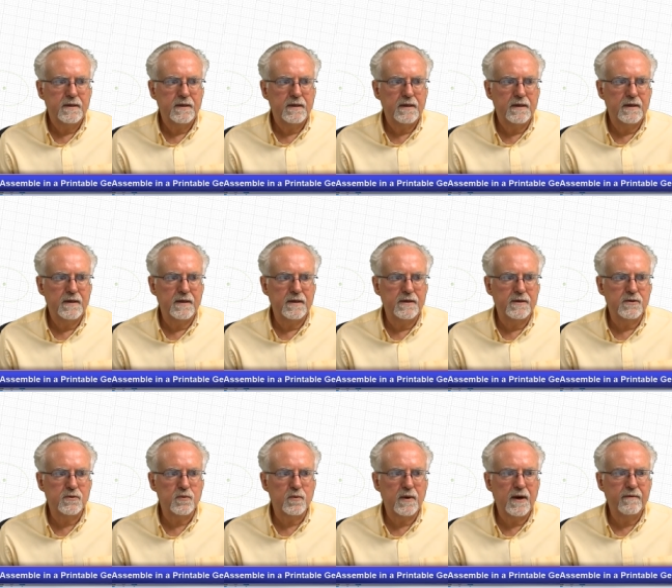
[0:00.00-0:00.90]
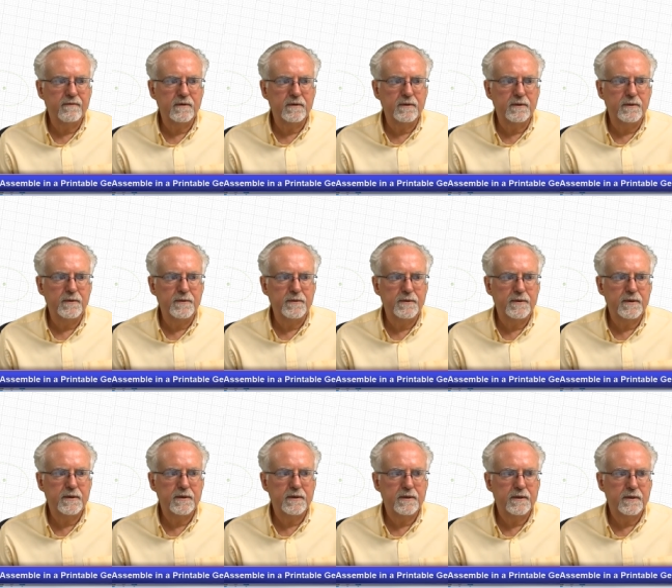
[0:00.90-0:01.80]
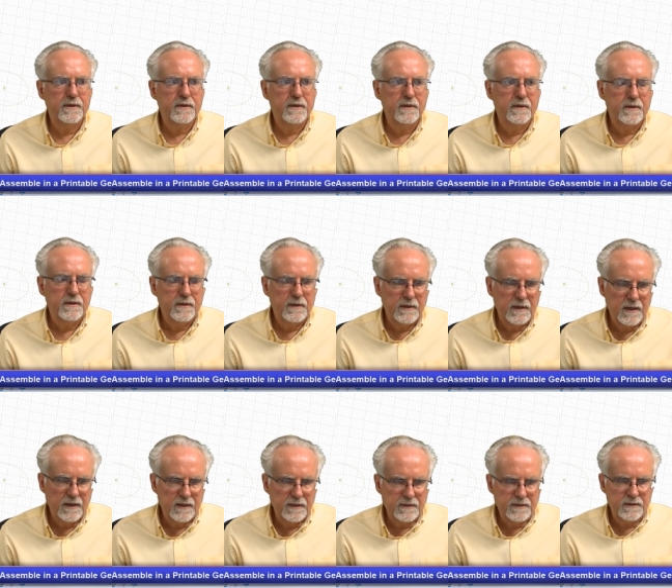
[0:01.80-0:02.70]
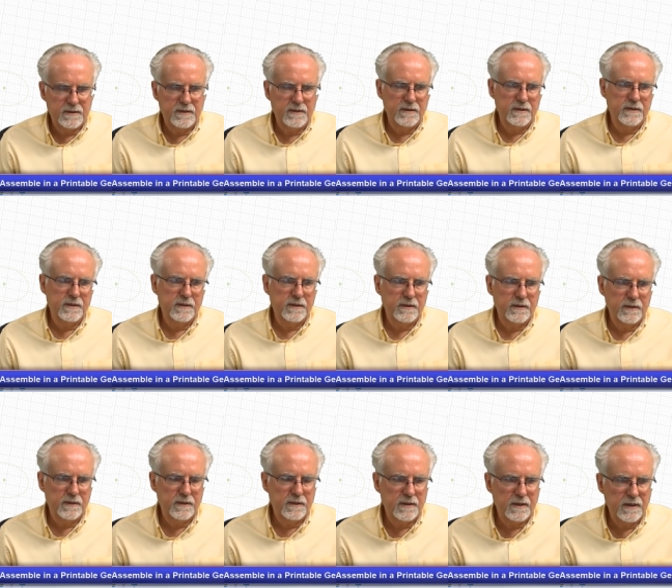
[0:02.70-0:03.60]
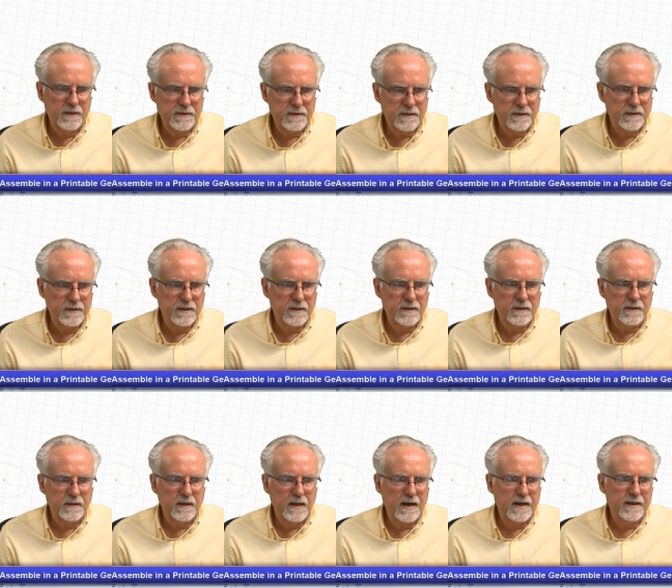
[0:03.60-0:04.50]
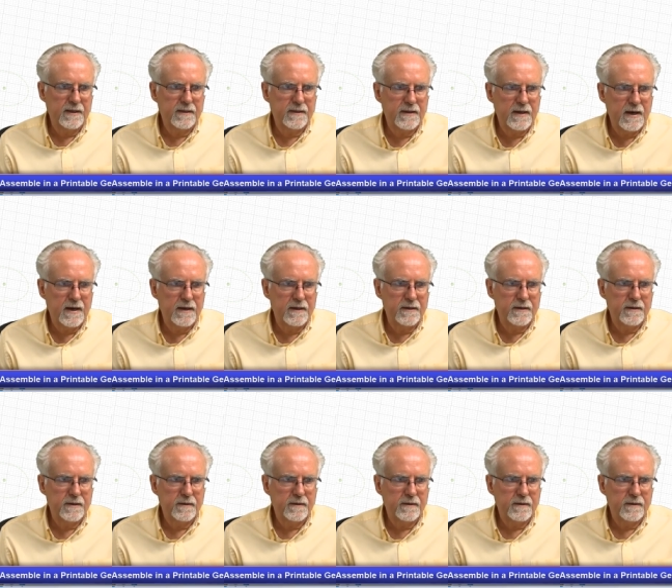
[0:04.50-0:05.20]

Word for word: It is Revolute and it still doesn't like that.